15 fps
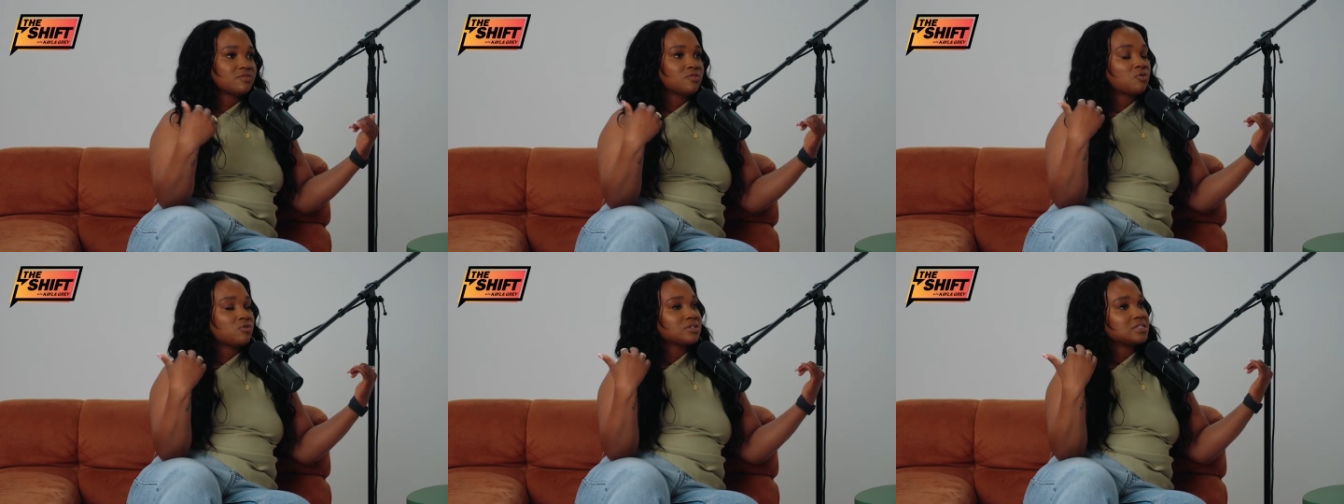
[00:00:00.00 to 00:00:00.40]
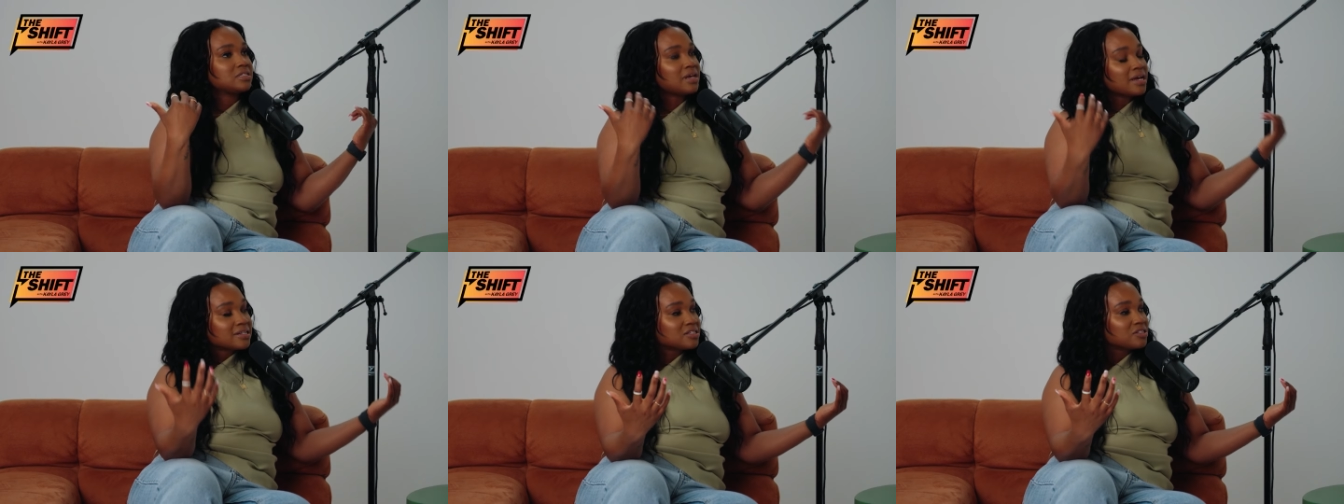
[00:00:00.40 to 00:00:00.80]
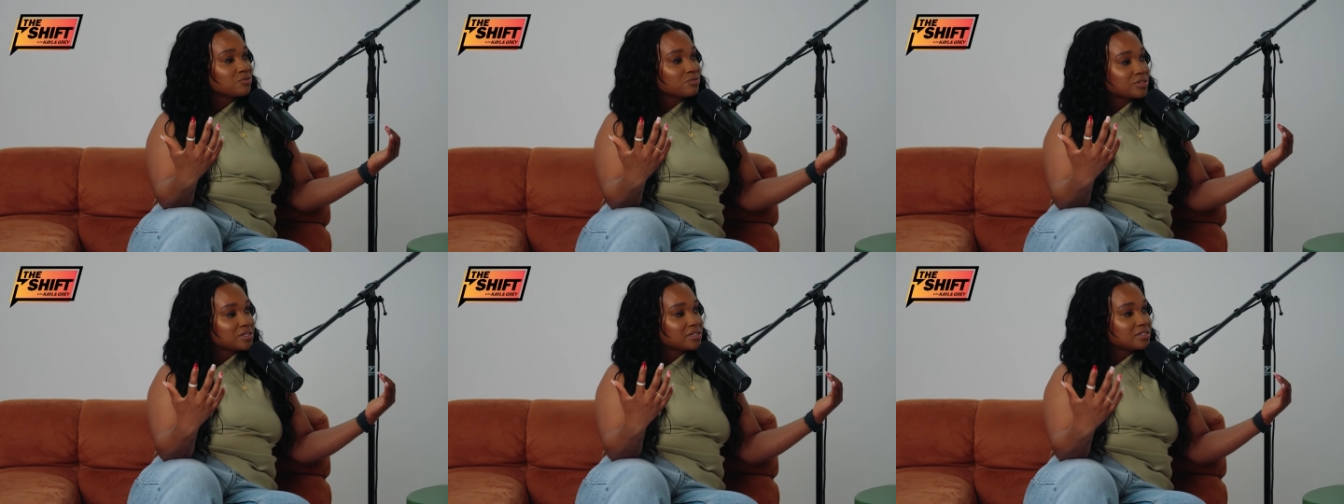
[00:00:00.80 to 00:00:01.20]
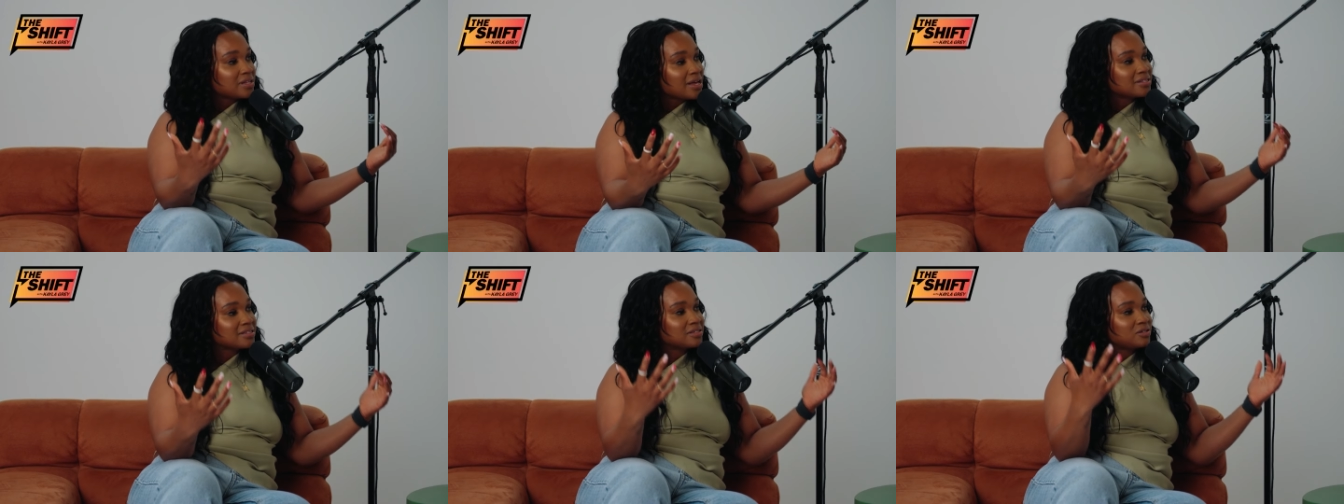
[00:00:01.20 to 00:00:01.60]
Of course, yes, there was
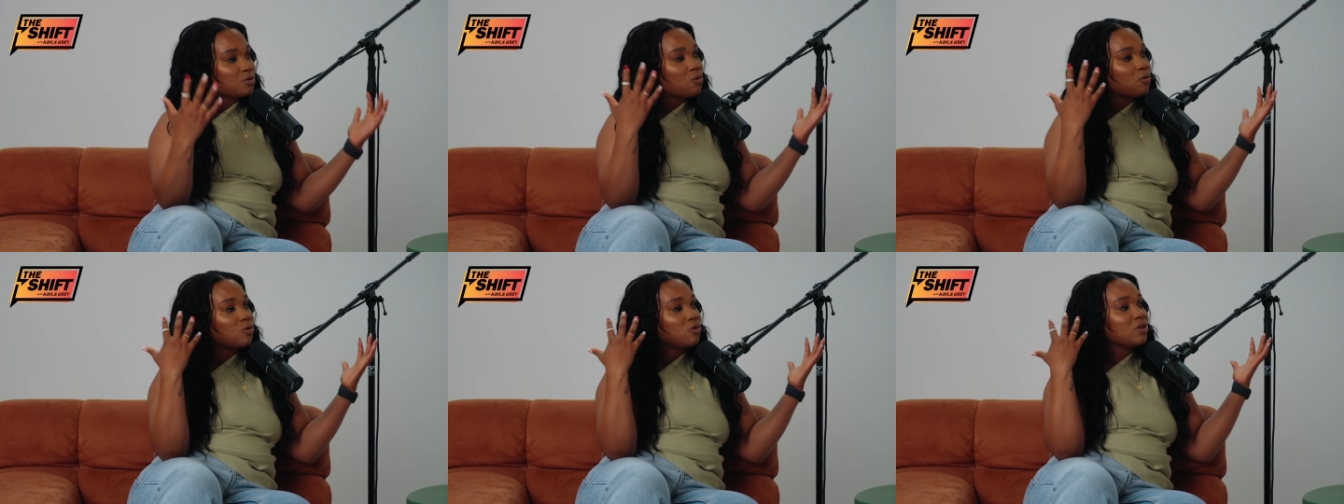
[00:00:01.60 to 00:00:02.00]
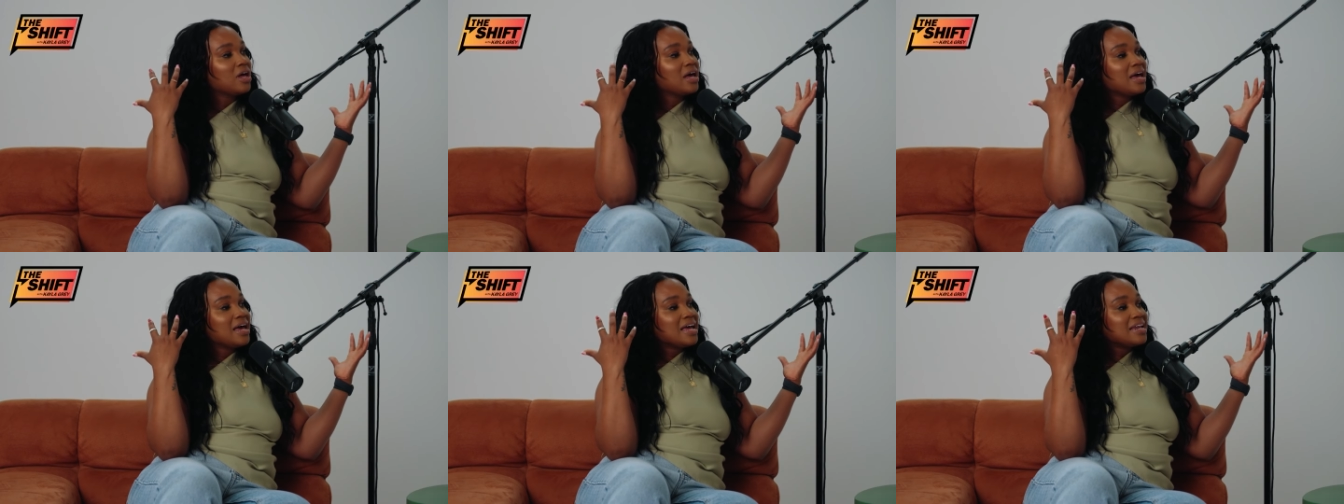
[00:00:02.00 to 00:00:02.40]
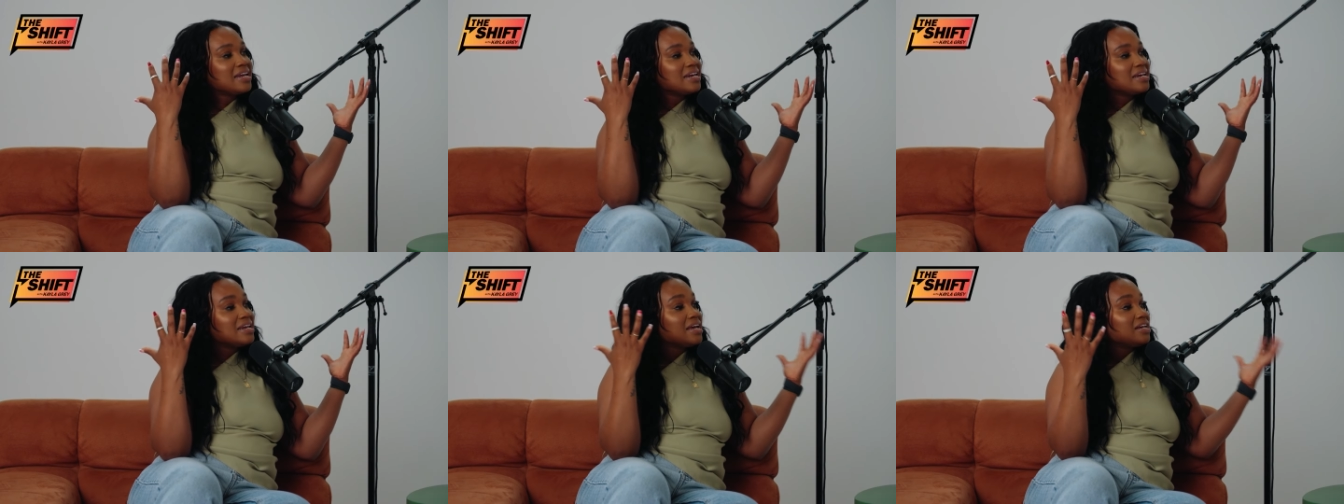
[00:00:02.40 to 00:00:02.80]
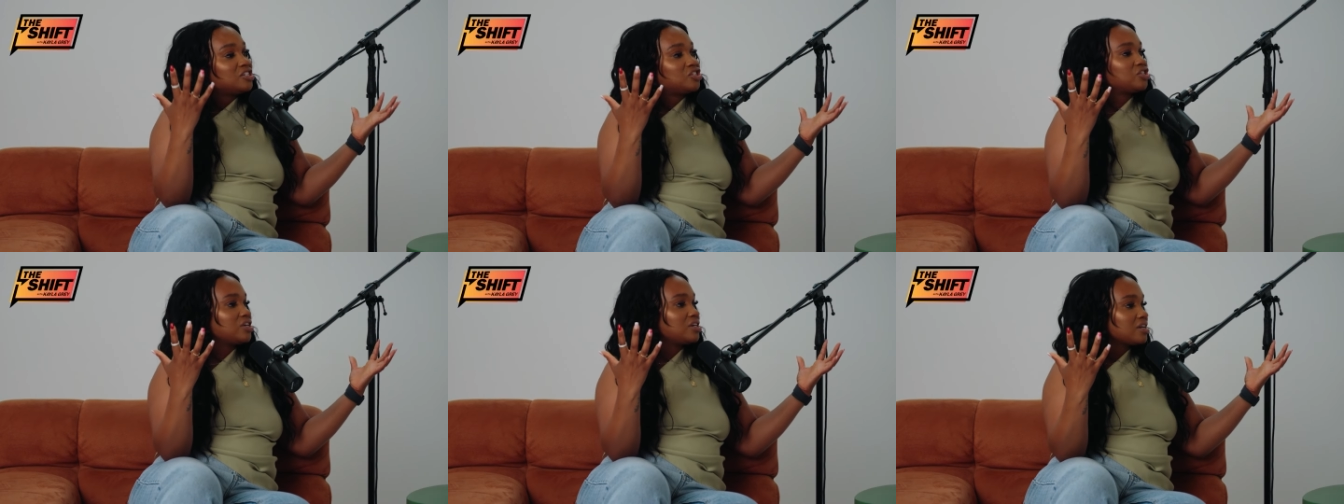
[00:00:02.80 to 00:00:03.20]
success and a whole
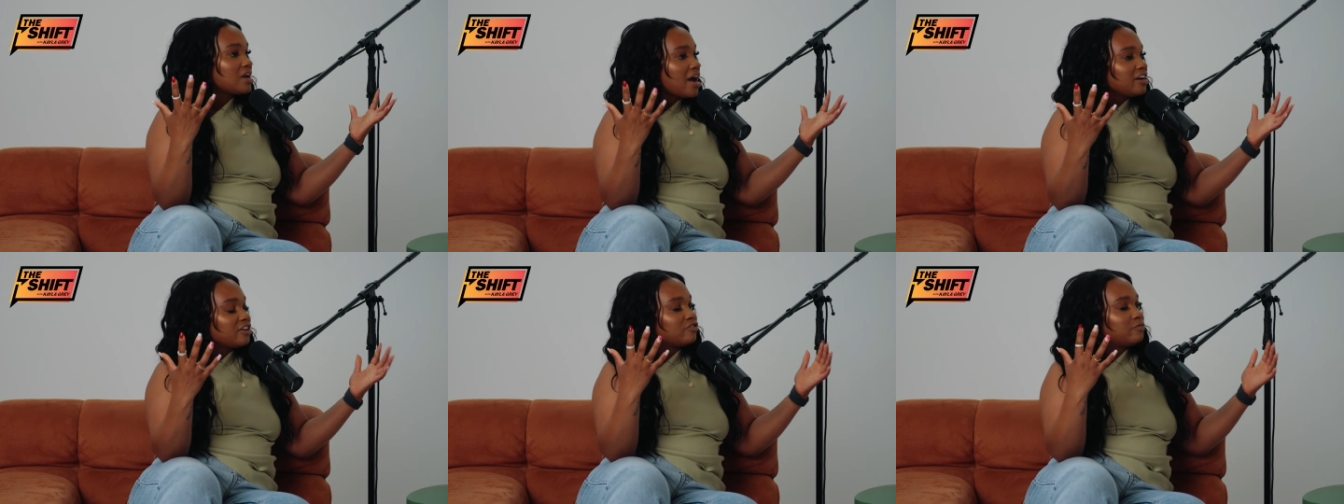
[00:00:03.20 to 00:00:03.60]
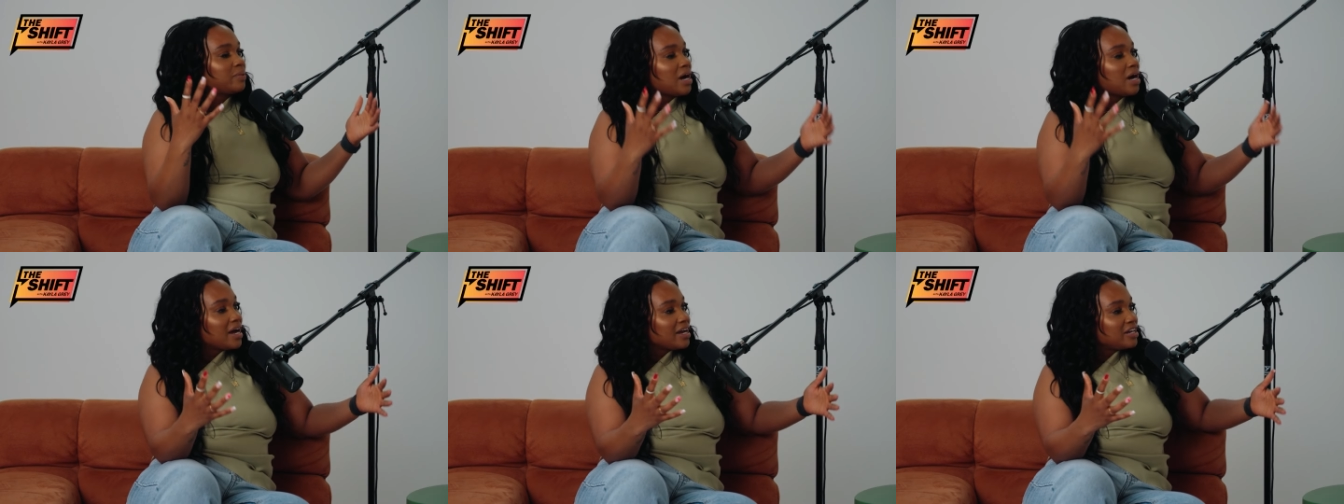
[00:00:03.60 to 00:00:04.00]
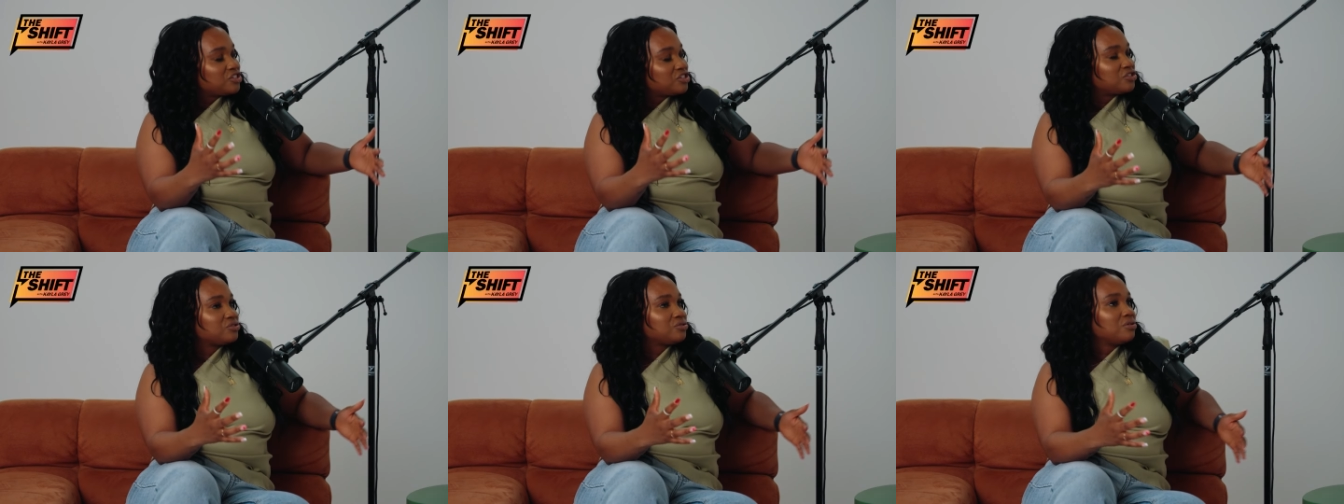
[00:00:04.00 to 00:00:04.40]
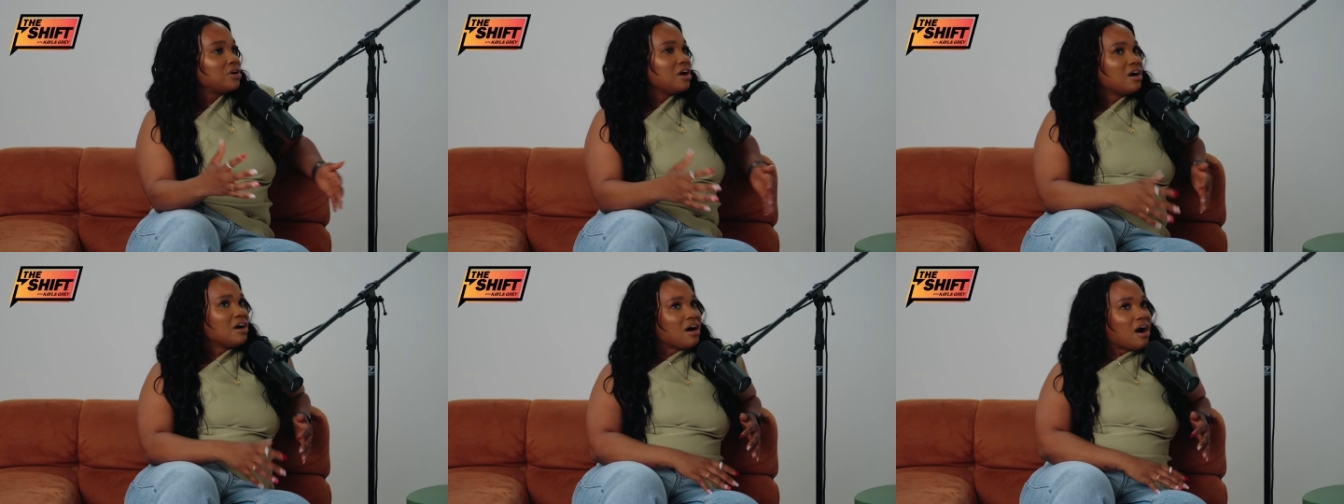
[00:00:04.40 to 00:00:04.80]
nation kind of behind you.
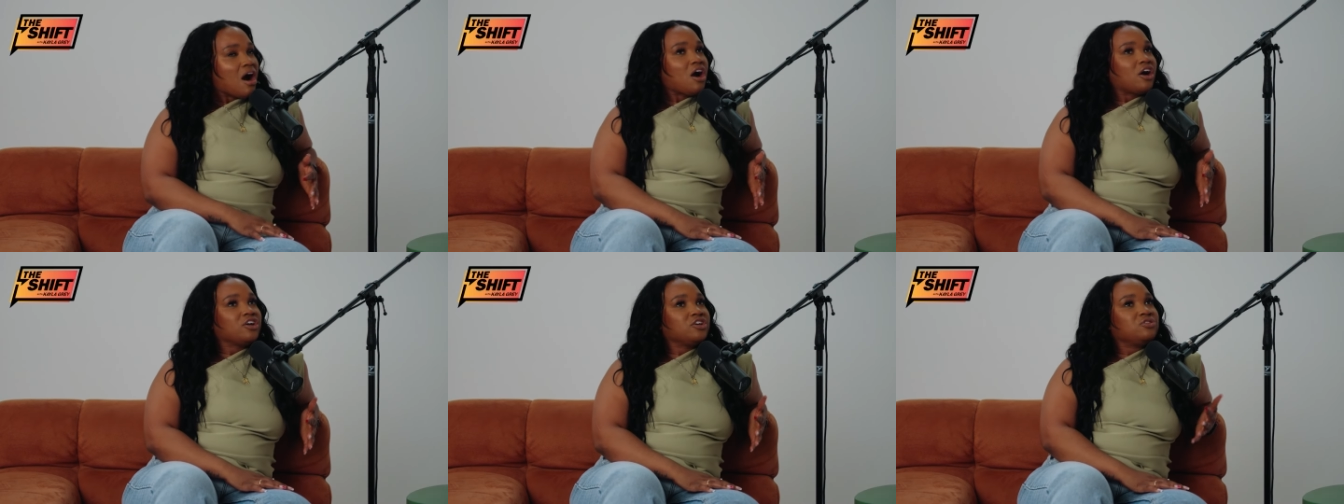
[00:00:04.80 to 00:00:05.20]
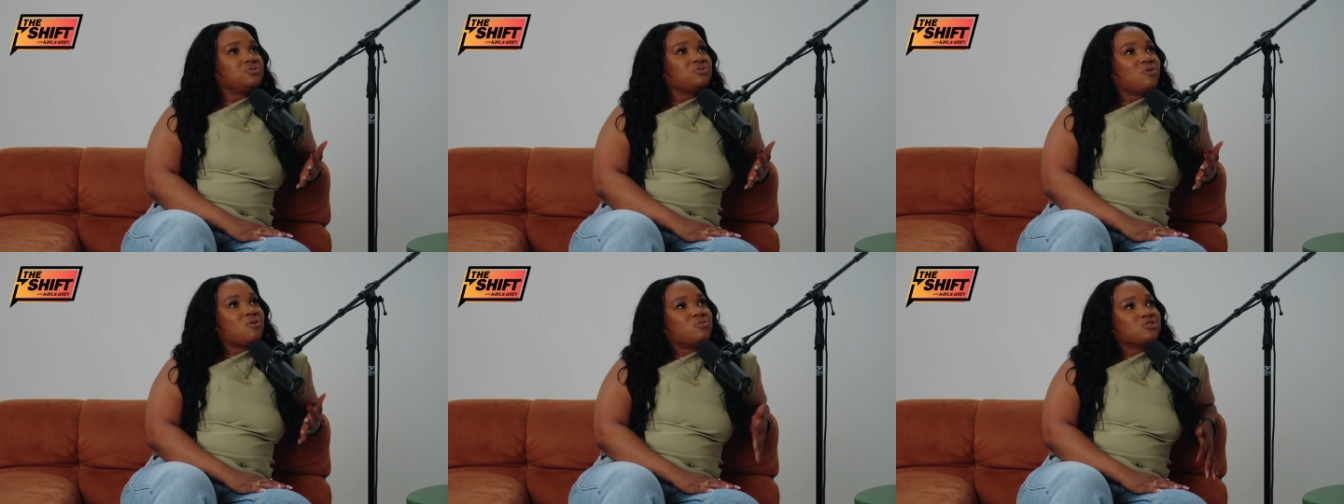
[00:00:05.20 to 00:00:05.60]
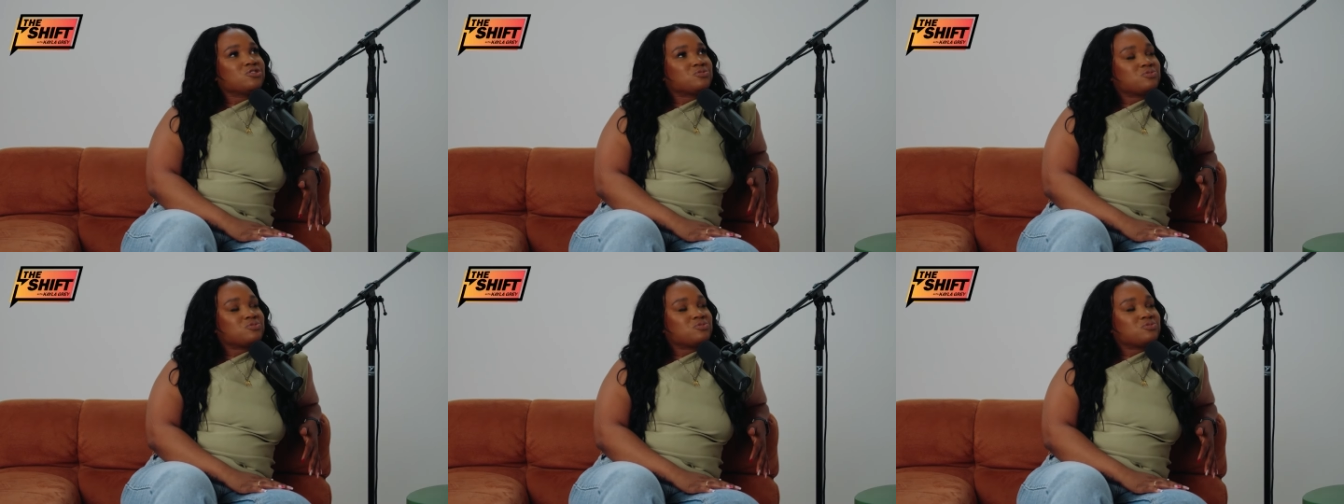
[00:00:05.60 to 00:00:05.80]
Are you almost